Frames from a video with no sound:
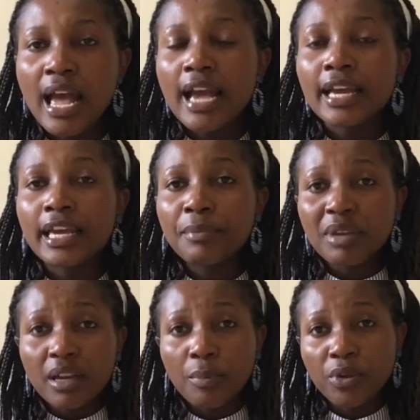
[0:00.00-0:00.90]
keeping
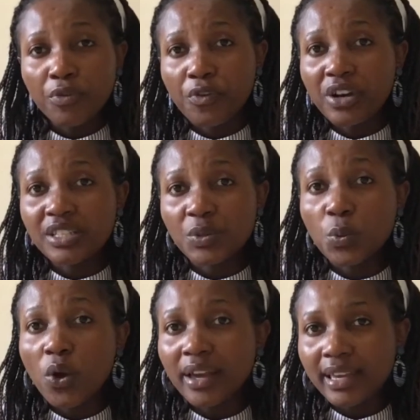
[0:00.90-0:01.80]
up with friends is
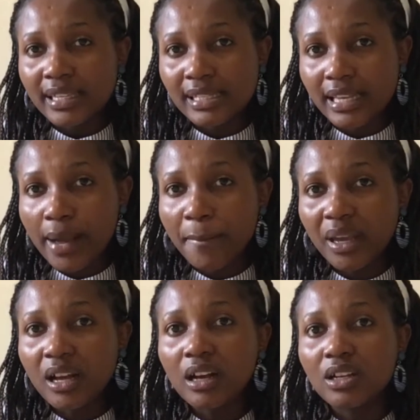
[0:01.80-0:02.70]
quite easier
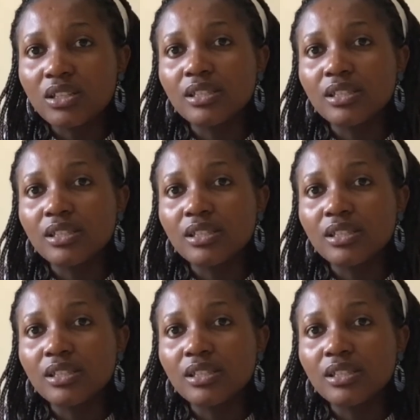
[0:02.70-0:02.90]
because